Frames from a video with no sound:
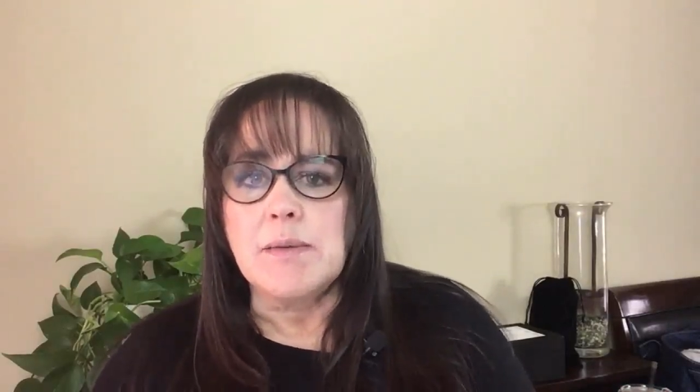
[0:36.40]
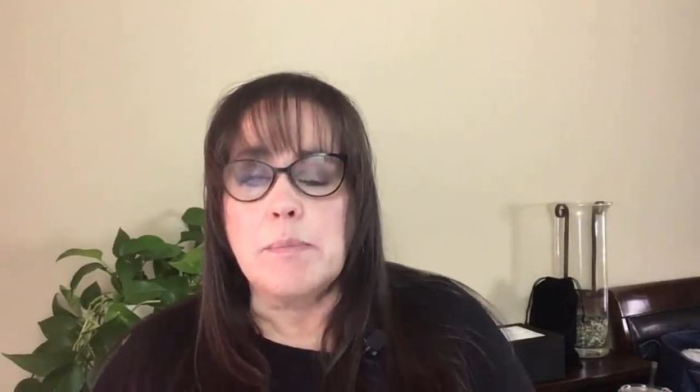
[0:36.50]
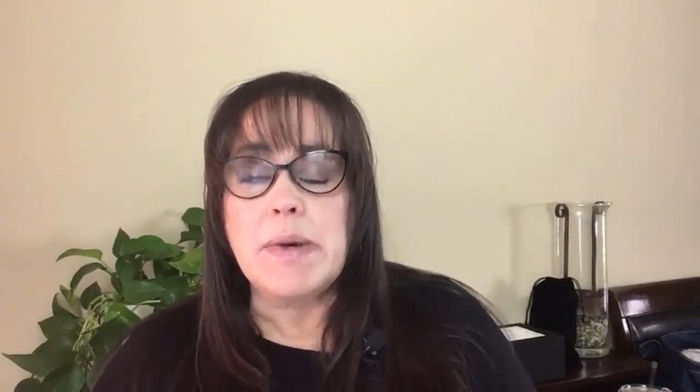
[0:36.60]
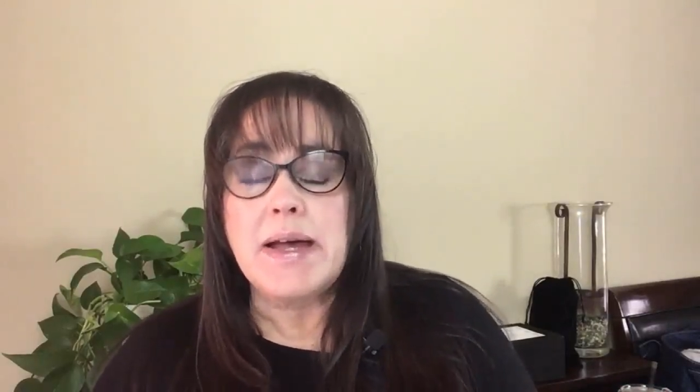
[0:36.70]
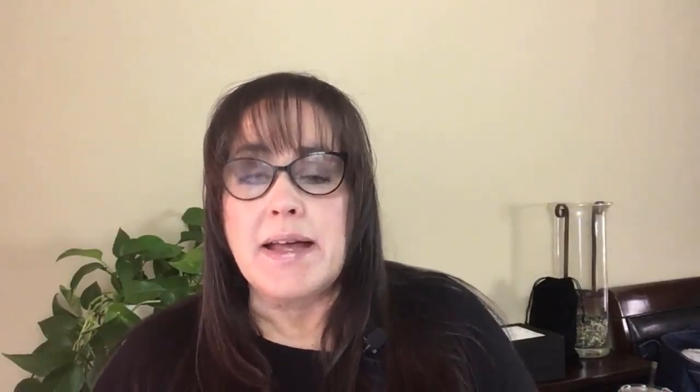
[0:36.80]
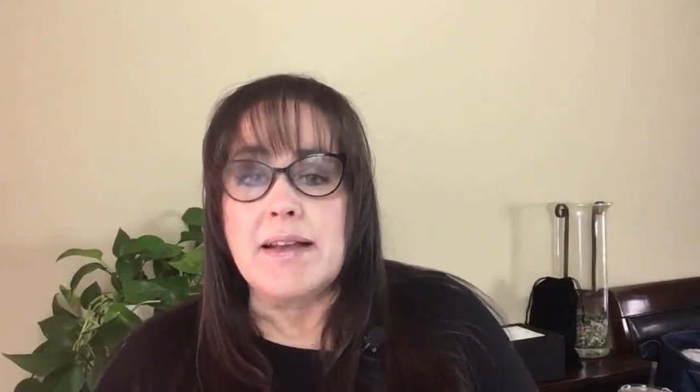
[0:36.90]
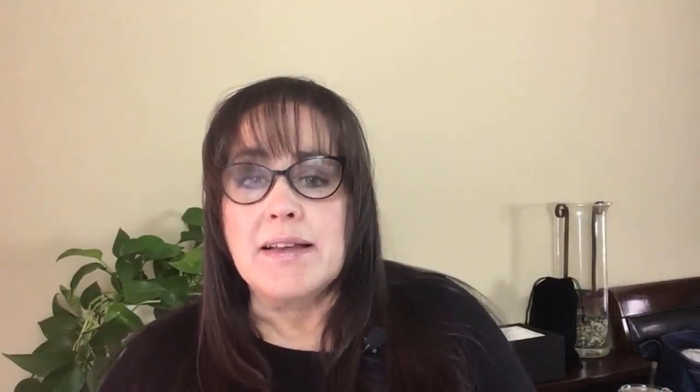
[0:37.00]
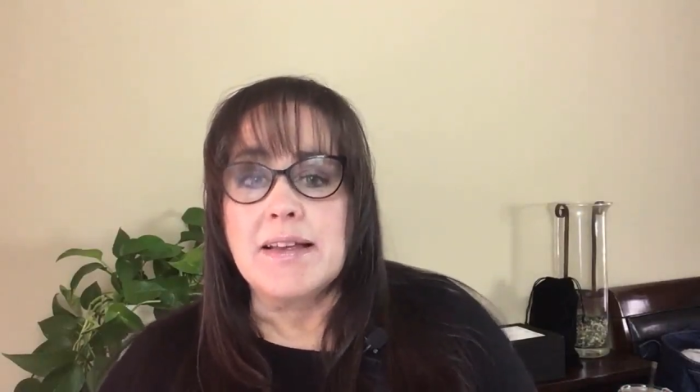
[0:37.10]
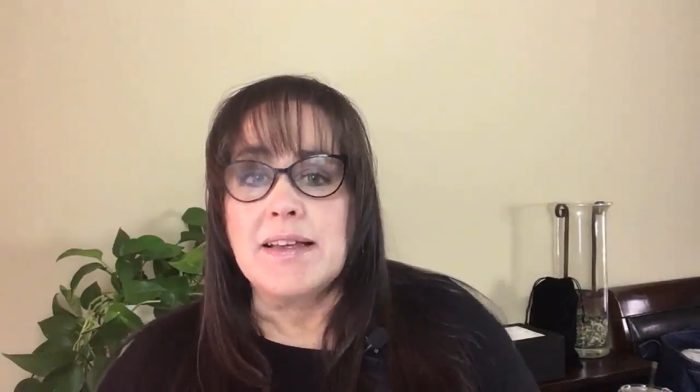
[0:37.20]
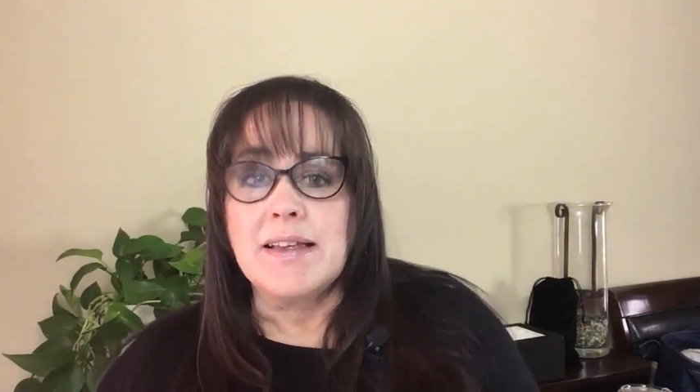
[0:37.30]
But
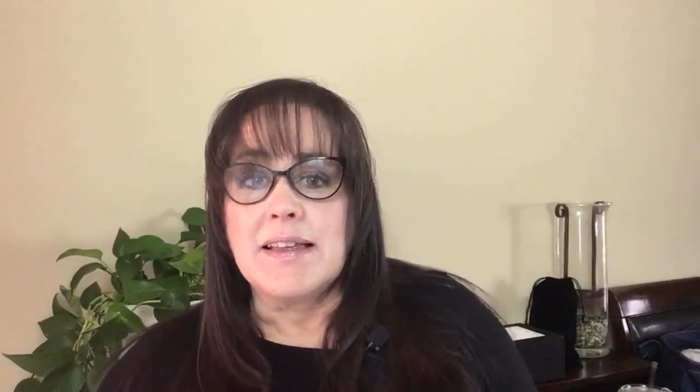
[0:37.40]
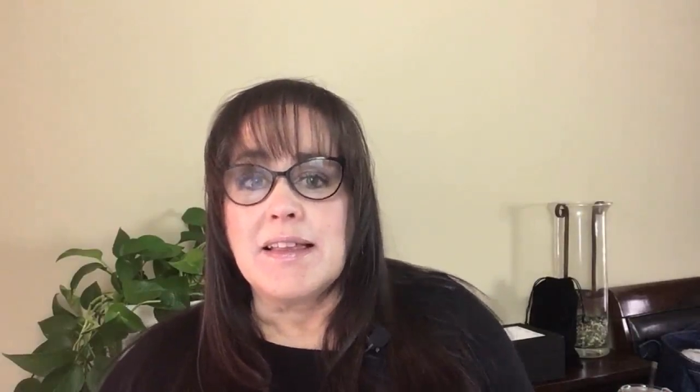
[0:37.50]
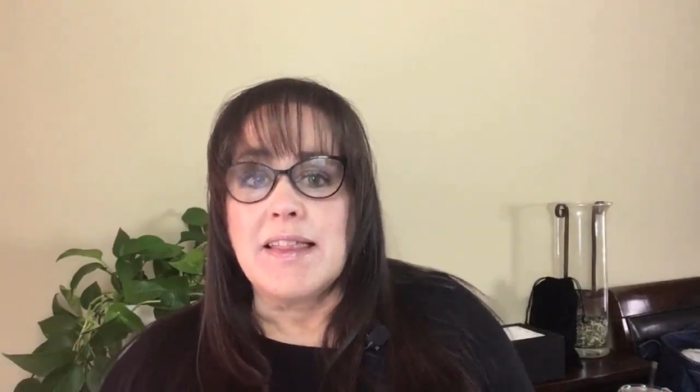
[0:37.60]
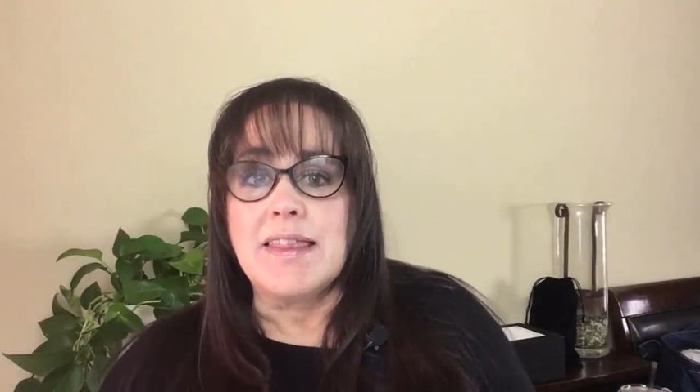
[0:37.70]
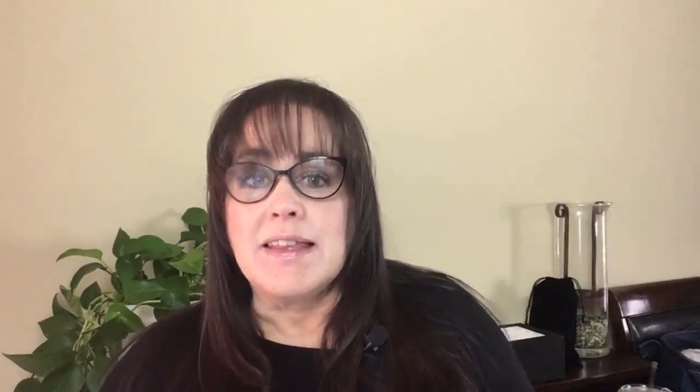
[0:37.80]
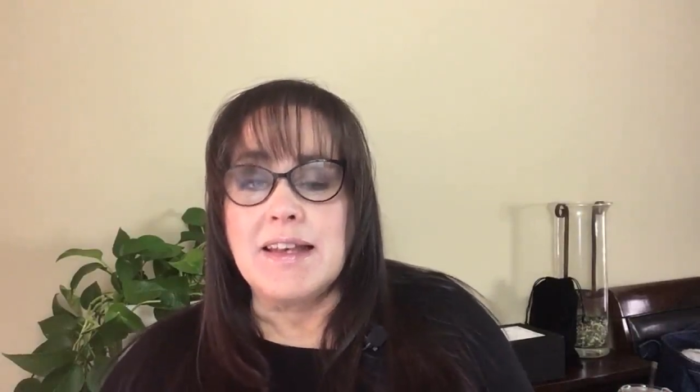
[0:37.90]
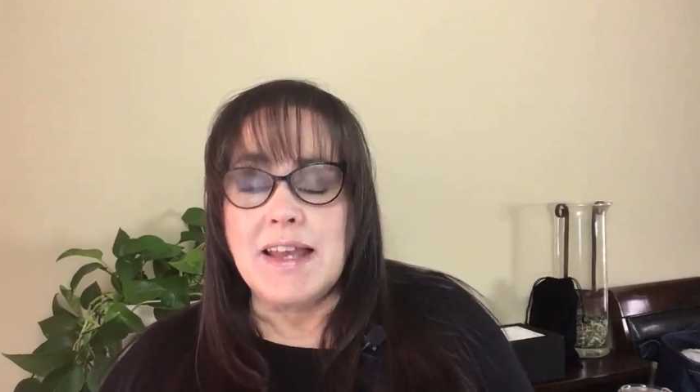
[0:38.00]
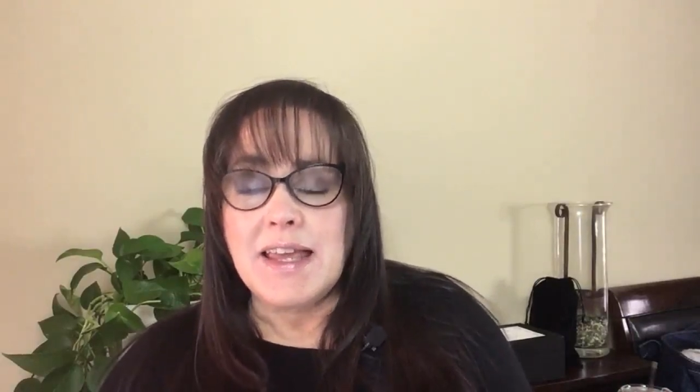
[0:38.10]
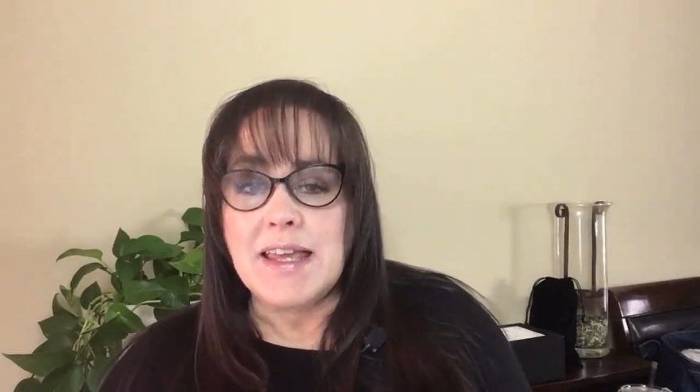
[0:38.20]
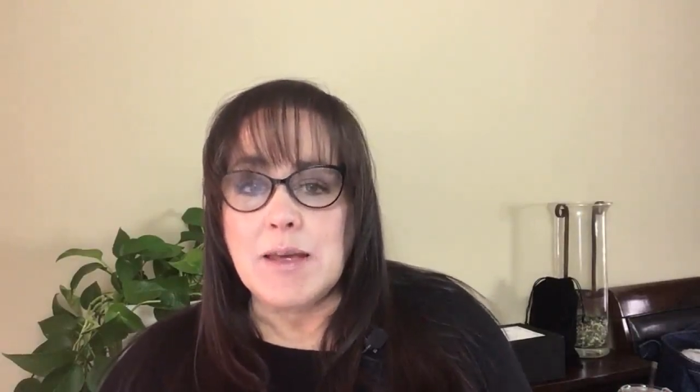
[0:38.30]
the
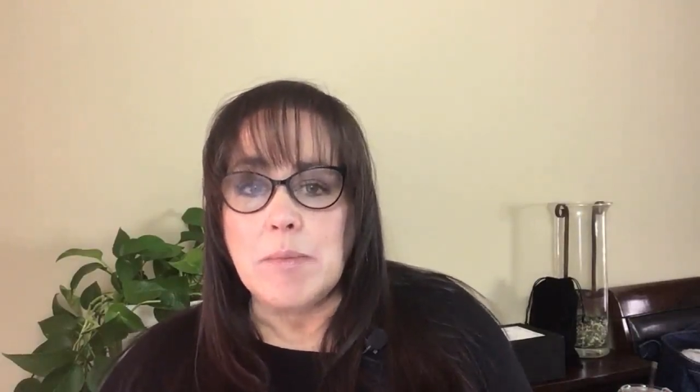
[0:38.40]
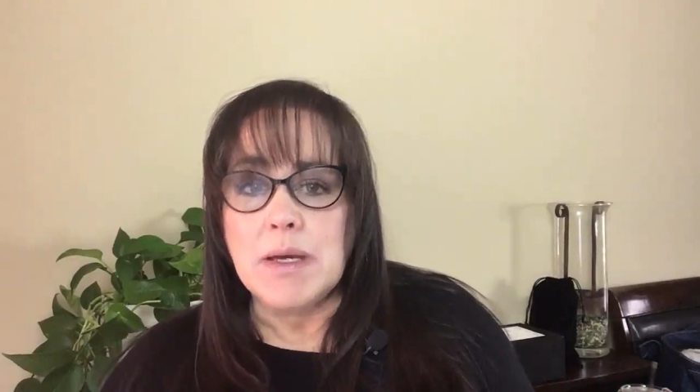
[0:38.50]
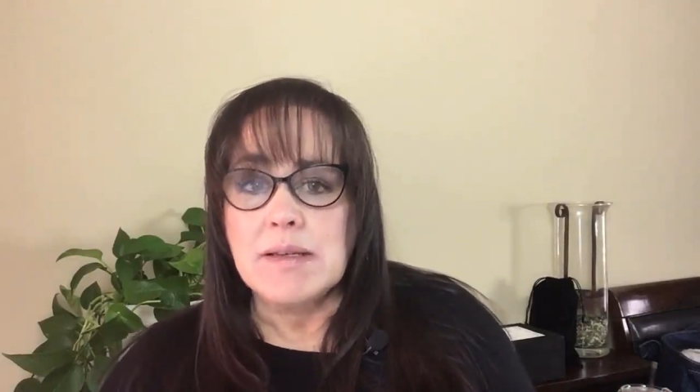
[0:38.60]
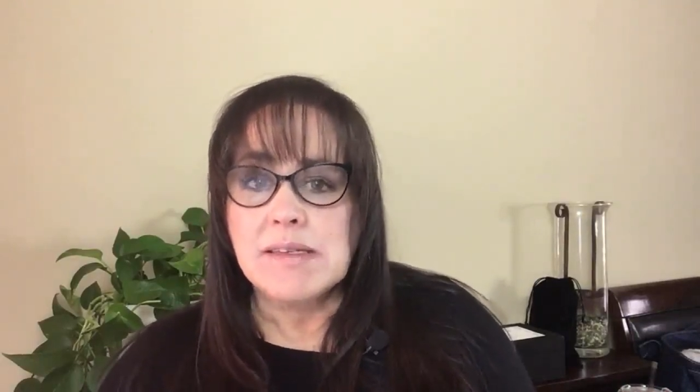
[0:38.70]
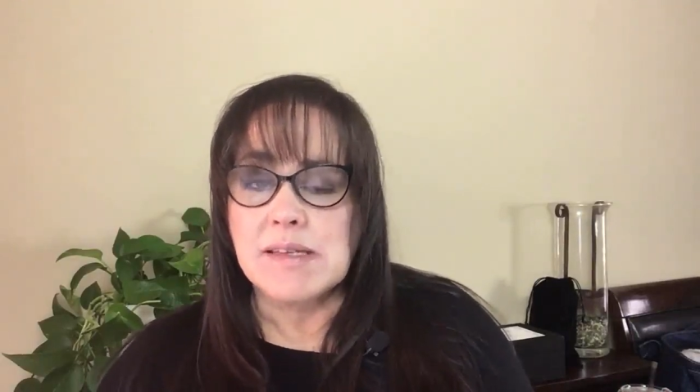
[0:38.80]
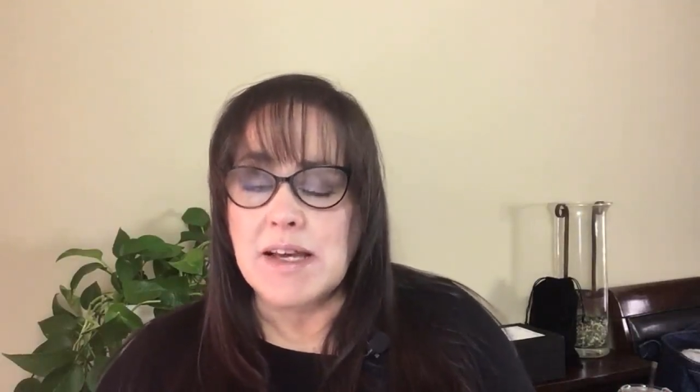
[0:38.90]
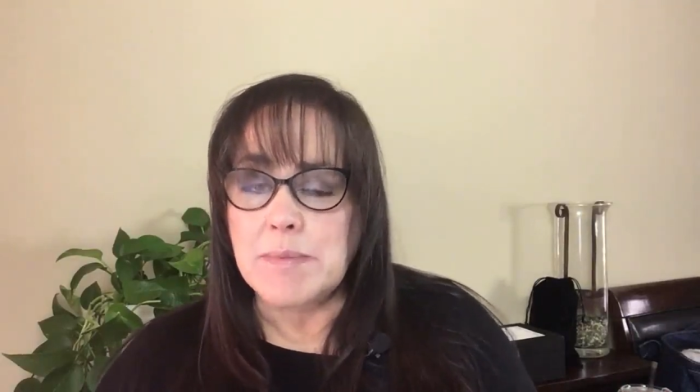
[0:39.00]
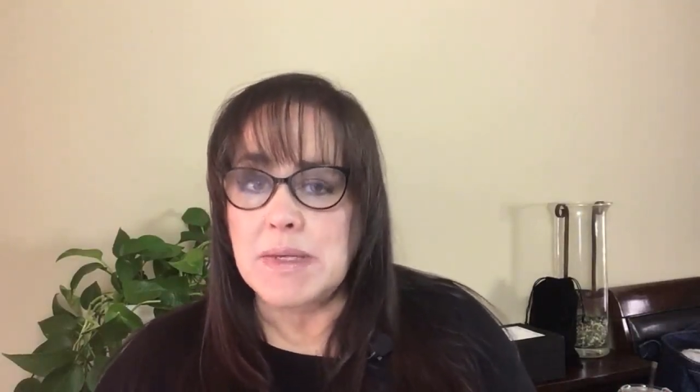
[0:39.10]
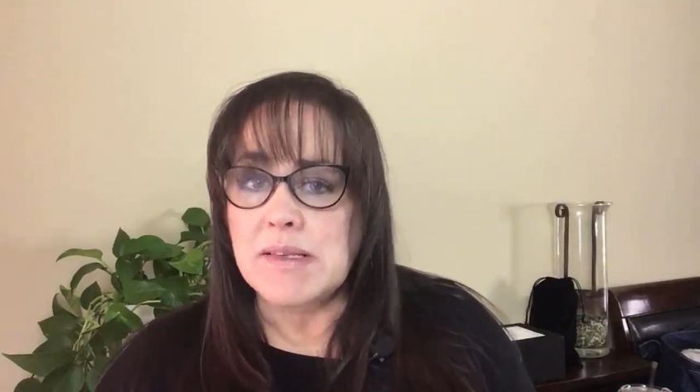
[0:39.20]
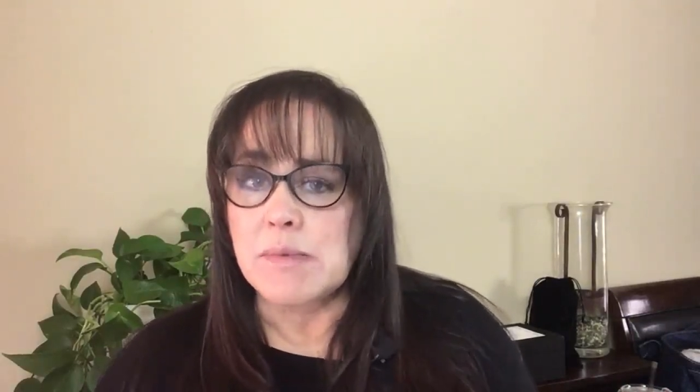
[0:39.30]
name
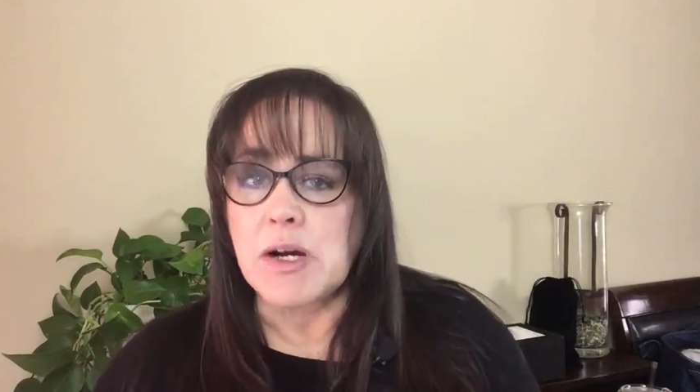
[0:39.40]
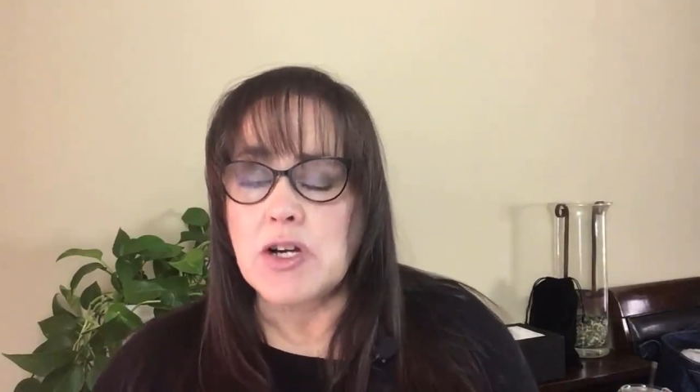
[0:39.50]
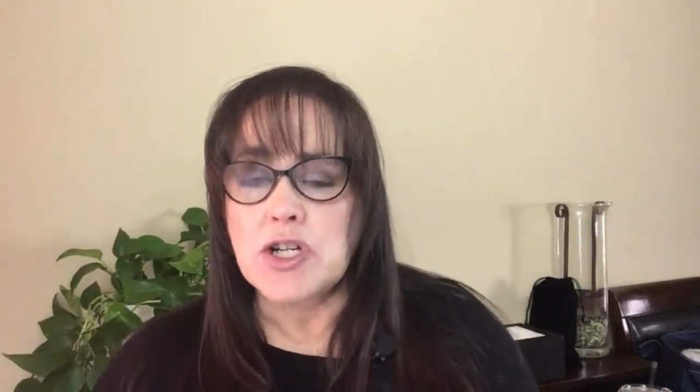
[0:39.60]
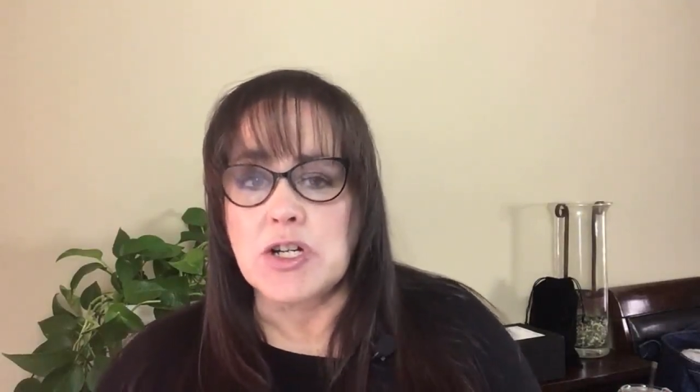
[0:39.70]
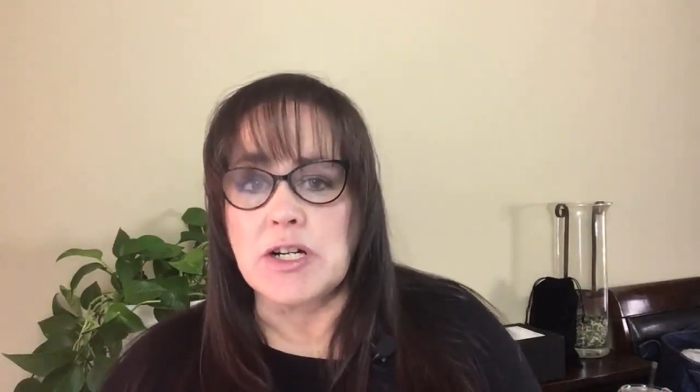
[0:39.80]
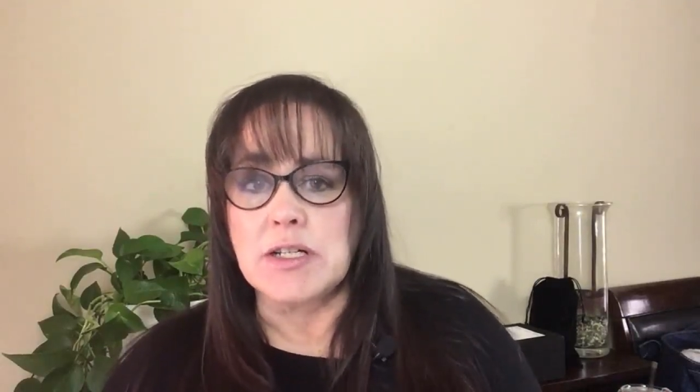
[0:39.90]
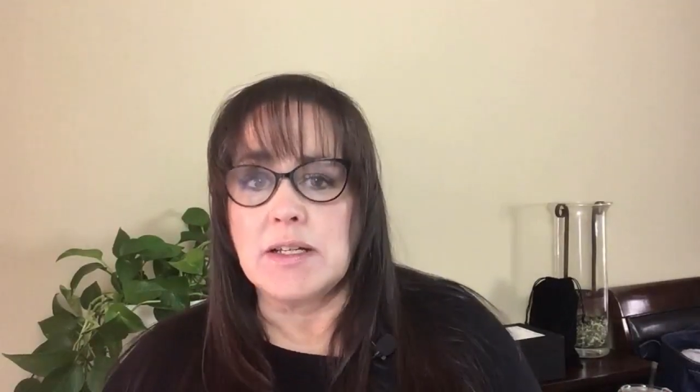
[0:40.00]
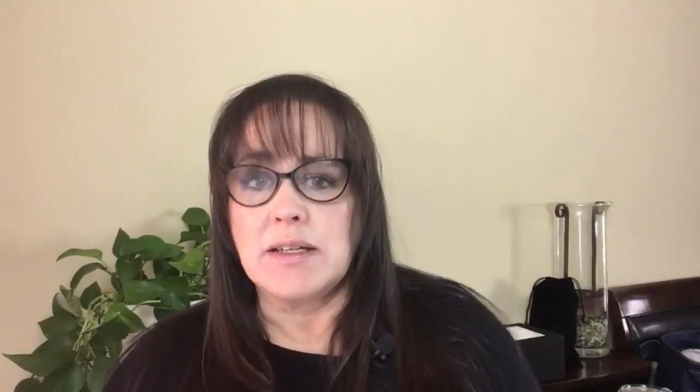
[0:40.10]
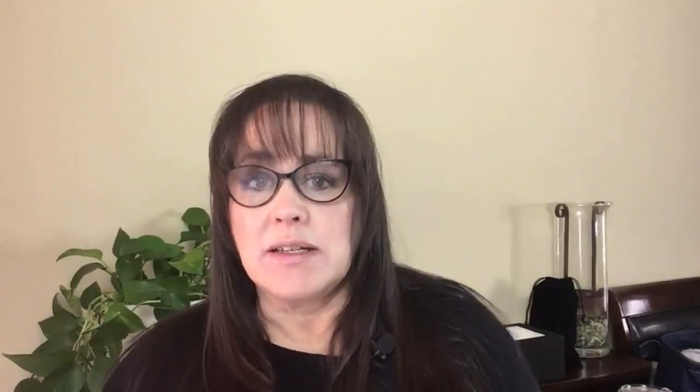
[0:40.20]
Siamese Mahjong